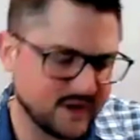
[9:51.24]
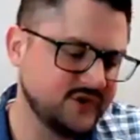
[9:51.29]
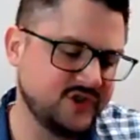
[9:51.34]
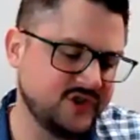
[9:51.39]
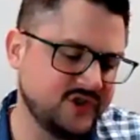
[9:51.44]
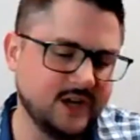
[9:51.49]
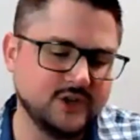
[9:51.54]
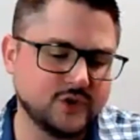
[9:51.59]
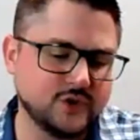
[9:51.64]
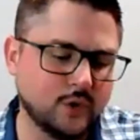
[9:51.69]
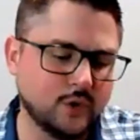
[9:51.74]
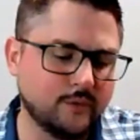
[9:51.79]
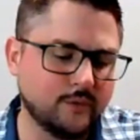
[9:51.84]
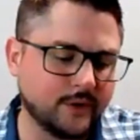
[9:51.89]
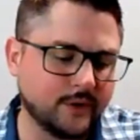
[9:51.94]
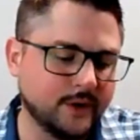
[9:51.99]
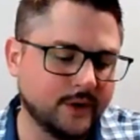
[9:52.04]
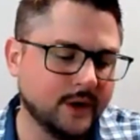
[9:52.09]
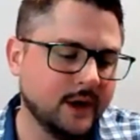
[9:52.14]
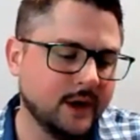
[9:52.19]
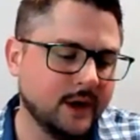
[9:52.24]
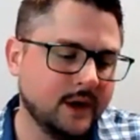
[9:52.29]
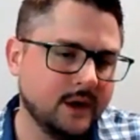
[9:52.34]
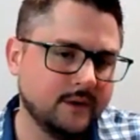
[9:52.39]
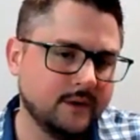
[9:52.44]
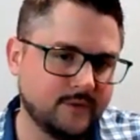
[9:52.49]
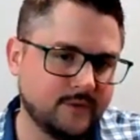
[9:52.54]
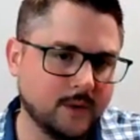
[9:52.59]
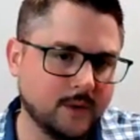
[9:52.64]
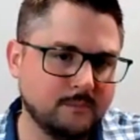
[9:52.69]
change over
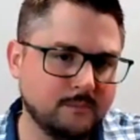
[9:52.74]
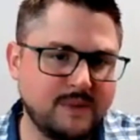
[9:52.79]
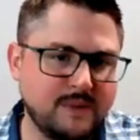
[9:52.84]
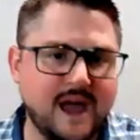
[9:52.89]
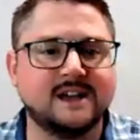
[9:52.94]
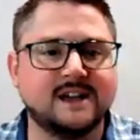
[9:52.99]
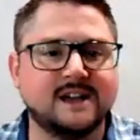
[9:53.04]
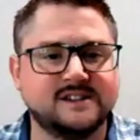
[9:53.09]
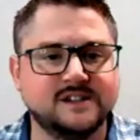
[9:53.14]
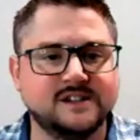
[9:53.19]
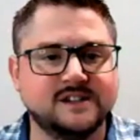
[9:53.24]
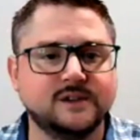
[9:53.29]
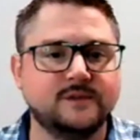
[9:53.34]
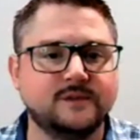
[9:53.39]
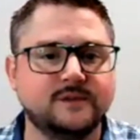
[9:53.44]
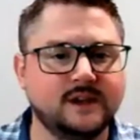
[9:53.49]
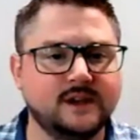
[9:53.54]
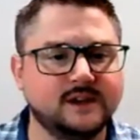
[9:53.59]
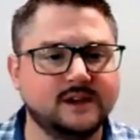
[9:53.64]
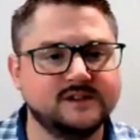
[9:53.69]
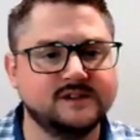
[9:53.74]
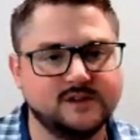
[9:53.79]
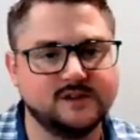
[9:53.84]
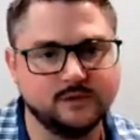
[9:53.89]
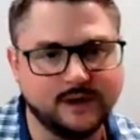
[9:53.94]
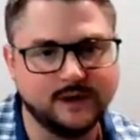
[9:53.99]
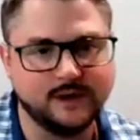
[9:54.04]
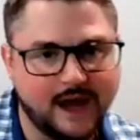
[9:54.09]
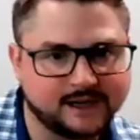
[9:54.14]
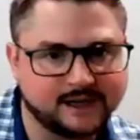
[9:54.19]
from passive
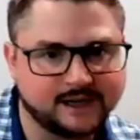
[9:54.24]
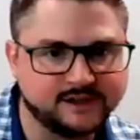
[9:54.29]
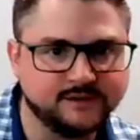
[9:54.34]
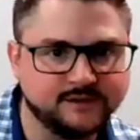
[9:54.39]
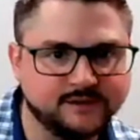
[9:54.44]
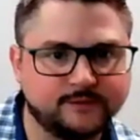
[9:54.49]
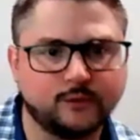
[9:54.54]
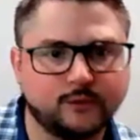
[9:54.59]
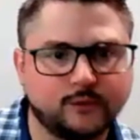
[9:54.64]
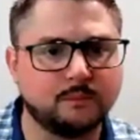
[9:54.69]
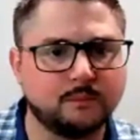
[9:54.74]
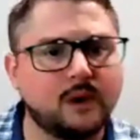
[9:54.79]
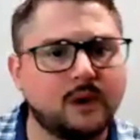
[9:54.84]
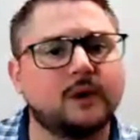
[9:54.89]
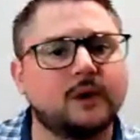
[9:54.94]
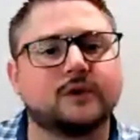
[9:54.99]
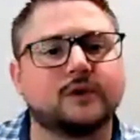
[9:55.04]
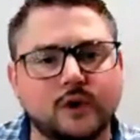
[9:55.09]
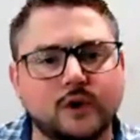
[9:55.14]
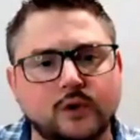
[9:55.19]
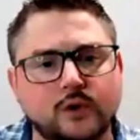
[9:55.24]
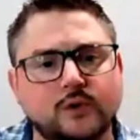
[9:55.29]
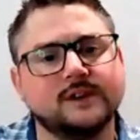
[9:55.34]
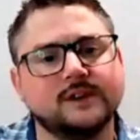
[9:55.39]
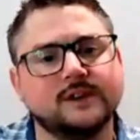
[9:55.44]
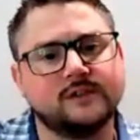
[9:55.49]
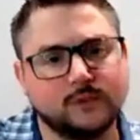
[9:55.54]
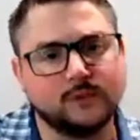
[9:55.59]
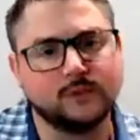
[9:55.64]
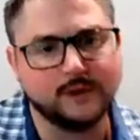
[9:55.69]
into an active, or a barcode
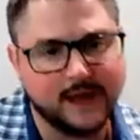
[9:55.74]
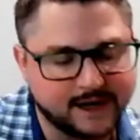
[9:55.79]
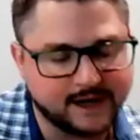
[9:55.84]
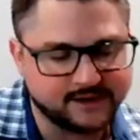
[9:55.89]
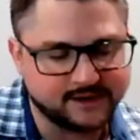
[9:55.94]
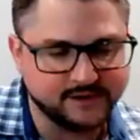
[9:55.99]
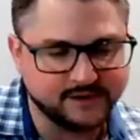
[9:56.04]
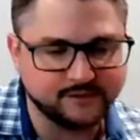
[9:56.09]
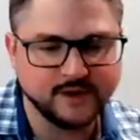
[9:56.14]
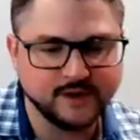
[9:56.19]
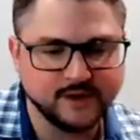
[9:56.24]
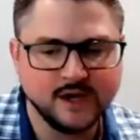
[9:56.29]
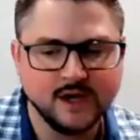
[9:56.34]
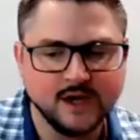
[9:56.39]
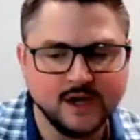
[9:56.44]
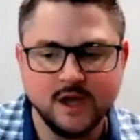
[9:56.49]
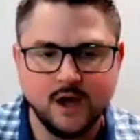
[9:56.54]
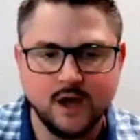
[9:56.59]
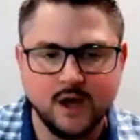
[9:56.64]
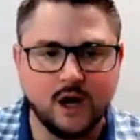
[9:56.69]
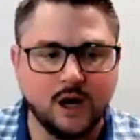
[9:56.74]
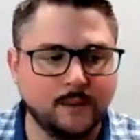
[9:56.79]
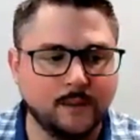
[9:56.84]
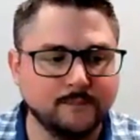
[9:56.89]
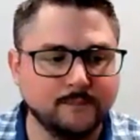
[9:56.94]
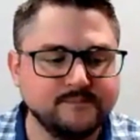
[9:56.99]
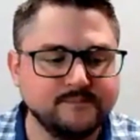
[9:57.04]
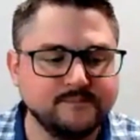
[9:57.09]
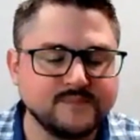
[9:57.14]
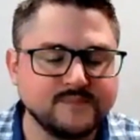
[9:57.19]
into an active.
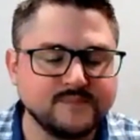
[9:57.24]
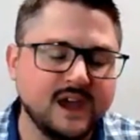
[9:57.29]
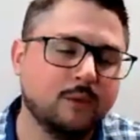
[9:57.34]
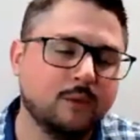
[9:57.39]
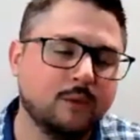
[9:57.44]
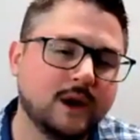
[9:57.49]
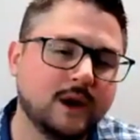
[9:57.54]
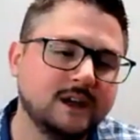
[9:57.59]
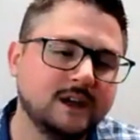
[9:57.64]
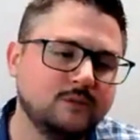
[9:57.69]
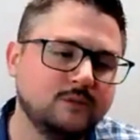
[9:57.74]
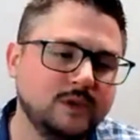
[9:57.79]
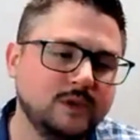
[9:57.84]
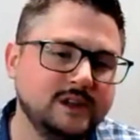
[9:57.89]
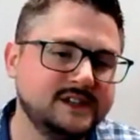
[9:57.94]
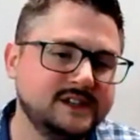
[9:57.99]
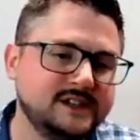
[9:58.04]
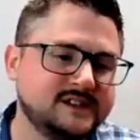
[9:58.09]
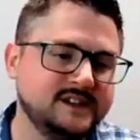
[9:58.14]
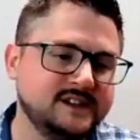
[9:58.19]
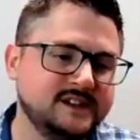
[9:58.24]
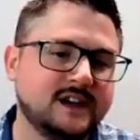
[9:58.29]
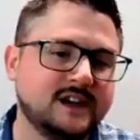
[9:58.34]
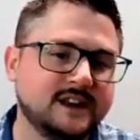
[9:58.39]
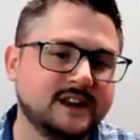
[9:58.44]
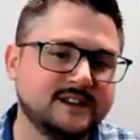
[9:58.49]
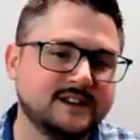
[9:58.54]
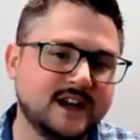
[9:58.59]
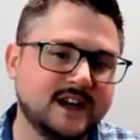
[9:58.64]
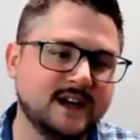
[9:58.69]
And what I really see a
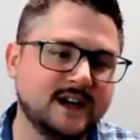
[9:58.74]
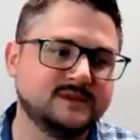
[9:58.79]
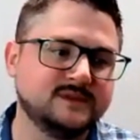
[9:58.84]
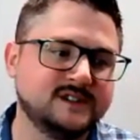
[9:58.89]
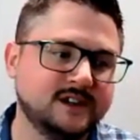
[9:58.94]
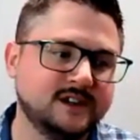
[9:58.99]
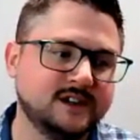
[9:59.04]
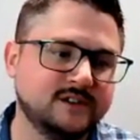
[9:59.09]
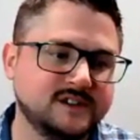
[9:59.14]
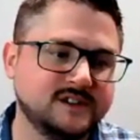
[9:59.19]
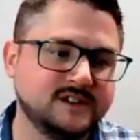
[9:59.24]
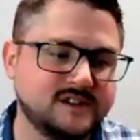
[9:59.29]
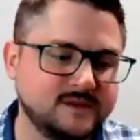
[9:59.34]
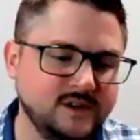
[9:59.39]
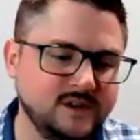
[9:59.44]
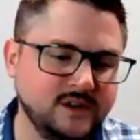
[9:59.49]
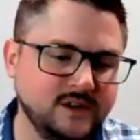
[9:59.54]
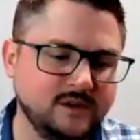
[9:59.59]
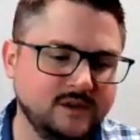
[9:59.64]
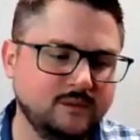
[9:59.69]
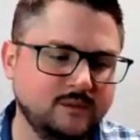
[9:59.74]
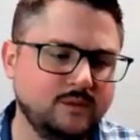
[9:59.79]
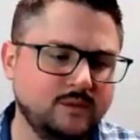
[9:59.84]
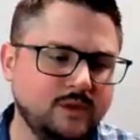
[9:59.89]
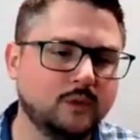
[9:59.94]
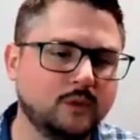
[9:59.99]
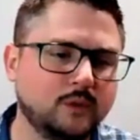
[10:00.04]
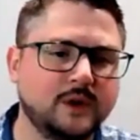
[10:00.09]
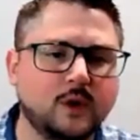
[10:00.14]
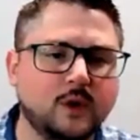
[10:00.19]
lot of times there is,
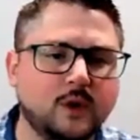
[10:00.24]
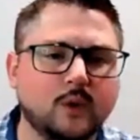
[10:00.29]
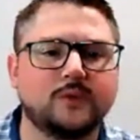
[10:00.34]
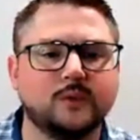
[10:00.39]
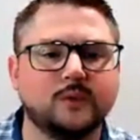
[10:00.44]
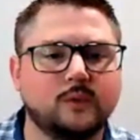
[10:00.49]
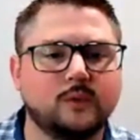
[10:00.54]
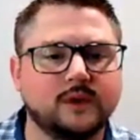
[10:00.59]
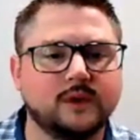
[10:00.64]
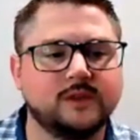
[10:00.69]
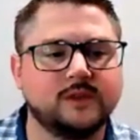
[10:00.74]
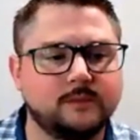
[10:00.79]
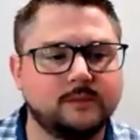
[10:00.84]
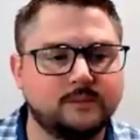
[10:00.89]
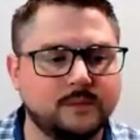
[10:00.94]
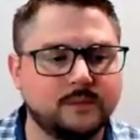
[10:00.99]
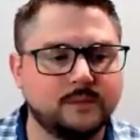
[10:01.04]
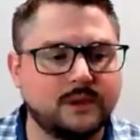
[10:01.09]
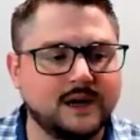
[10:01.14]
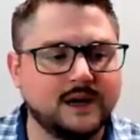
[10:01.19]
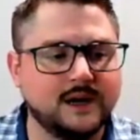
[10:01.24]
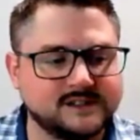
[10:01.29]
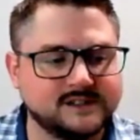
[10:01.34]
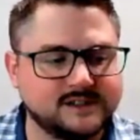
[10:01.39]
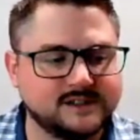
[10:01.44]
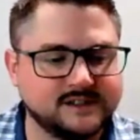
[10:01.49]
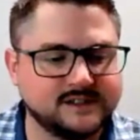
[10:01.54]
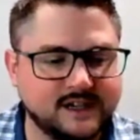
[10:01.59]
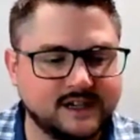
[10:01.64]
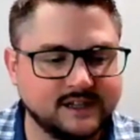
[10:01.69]
we go through one of the
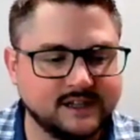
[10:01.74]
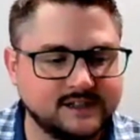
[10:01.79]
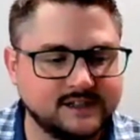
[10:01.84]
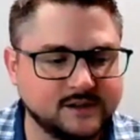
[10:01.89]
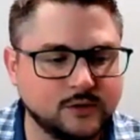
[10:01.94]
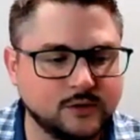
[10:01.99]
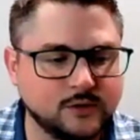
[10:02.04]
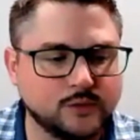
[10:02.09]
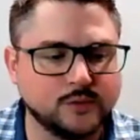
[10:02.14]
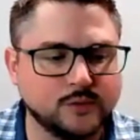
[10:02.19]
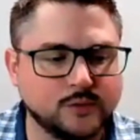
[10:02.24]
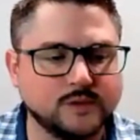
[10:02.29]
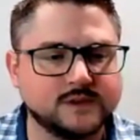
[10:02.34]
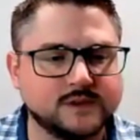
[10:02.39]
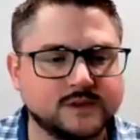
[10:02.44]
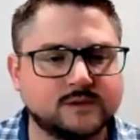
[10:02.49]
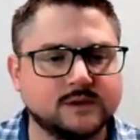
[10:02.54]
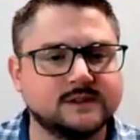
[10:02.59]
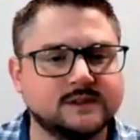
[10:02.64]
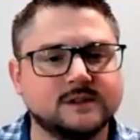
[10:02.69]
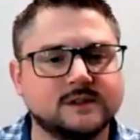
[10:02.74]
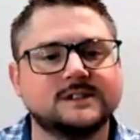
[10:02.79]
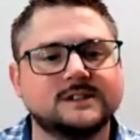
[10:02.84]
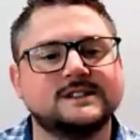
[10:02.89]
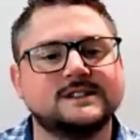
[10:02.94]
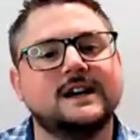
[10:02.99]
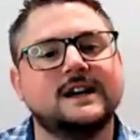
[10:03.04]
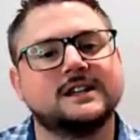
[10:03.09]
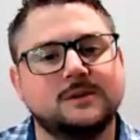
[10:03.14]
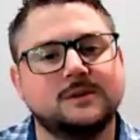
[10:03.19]
processes I like to go through is
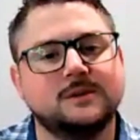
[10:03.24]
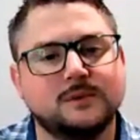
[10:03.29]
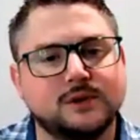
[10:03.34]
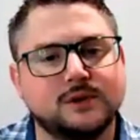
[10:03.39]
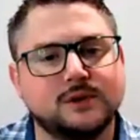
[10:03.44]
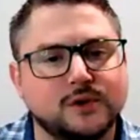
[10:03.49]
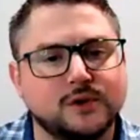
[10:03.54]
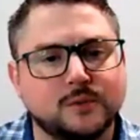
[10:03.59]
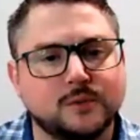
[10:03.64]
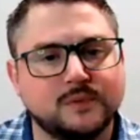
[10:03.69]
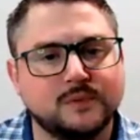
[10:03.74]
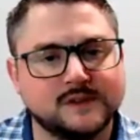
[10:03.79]
let's document all your